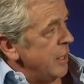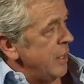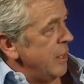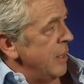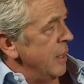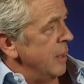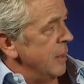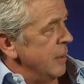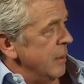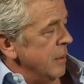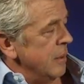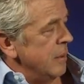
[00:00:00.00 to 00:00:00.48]

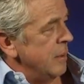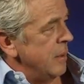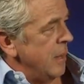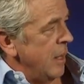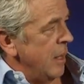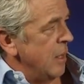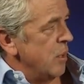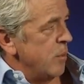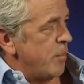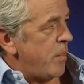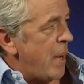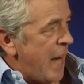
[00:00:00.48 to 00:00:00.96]

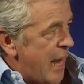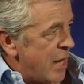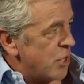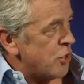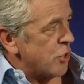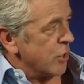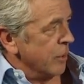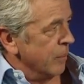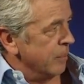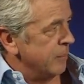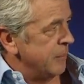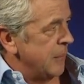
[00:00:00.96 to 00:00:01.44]
and
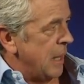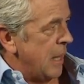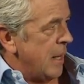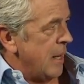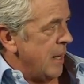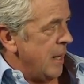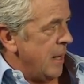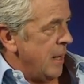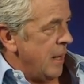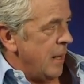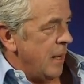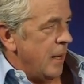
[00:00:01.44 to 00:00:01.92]
passion.
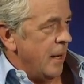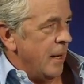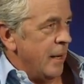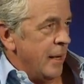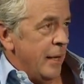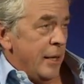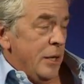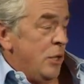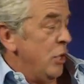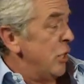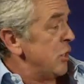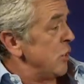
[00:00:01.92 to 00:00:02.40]

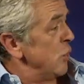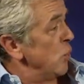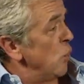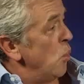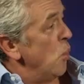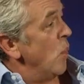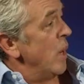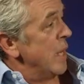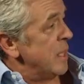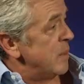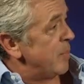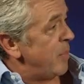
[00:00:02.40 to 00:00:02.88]
It isn't
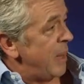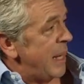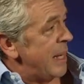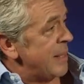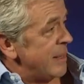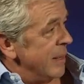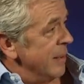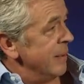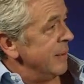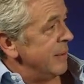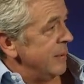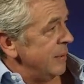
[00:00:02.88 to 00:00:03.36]
always
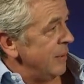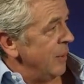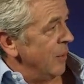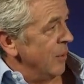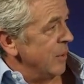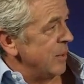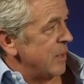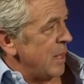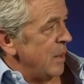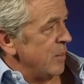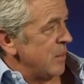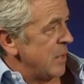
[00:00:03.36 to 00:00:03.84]
pleasant,
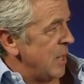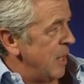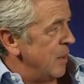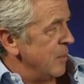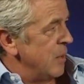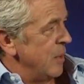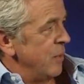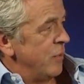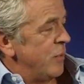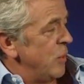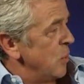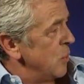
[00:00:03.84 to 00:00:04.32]
sometimes
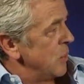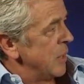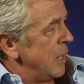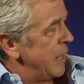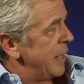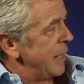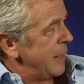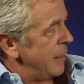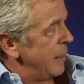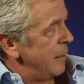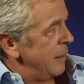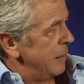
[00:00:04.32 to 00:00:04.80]
it feels a
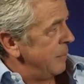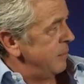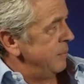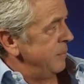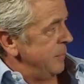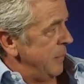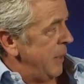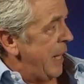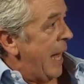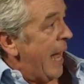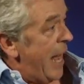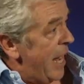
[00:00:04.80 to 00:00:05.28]
little
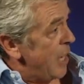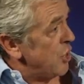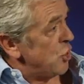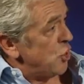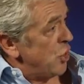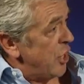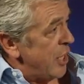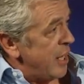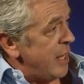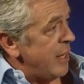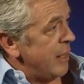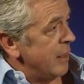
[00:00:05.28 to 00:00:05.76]

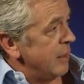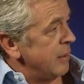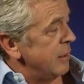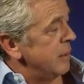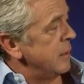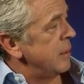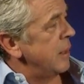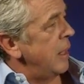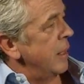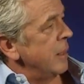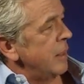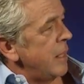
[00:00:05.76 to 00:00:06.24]
edgy and
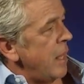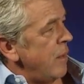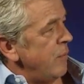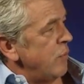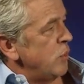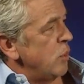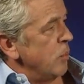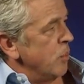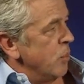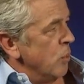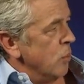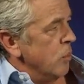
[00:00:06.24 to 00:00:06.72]

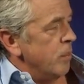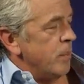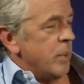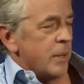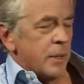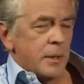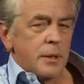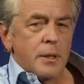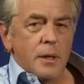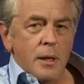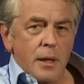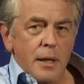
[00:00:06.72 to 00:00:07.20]
uncomfortable,
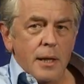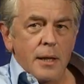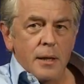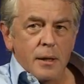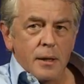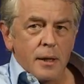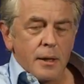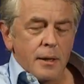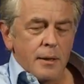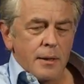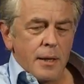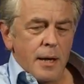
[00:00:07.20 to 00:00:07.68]
but
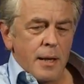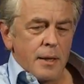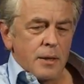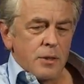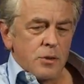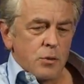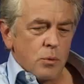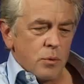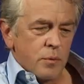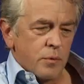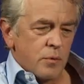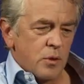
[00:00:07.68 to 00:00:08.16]
clearly that
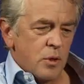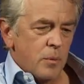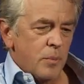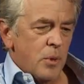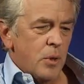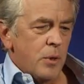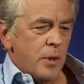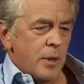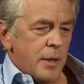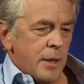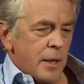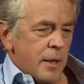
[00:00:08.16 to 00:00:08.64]
sort of
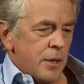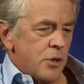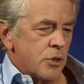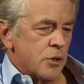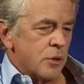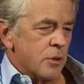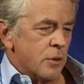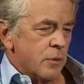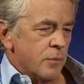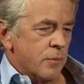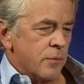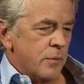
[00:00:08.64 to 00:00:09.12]

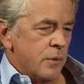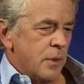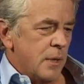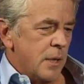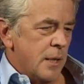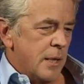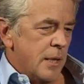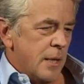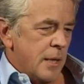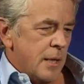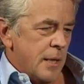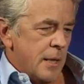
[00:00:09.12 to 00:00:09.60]
communication of
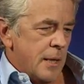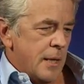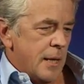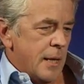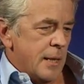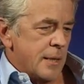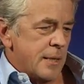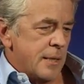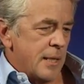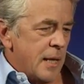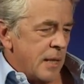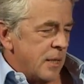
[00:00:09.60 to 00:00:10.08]
a
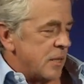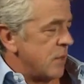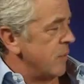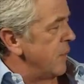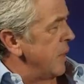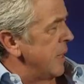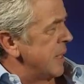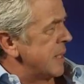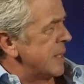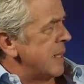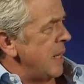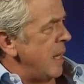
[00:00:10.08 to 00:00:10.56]
sense of
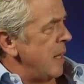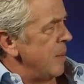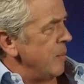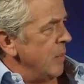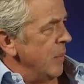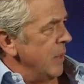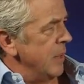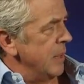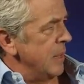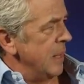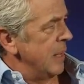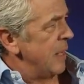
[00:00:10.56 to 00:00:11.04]

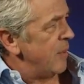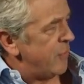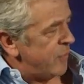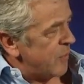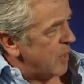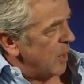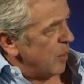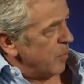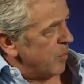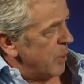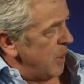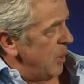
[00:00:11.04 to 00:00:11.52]
excitement,
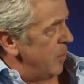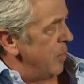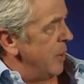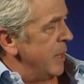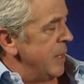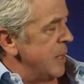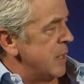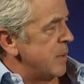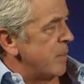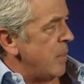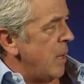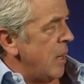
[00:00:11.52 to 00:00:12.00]
lifting people,
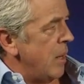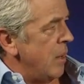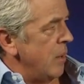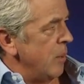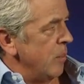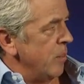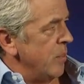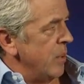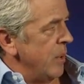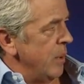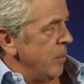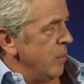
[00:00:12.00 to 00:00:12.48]
inspiring
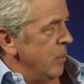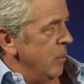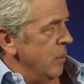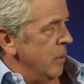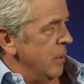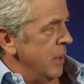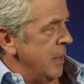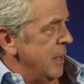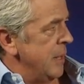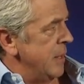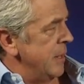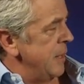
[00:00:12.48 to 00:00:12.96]
people
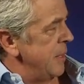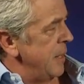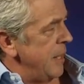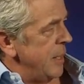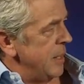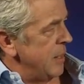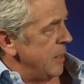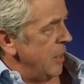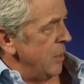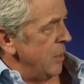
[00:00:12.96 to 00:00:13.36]
is at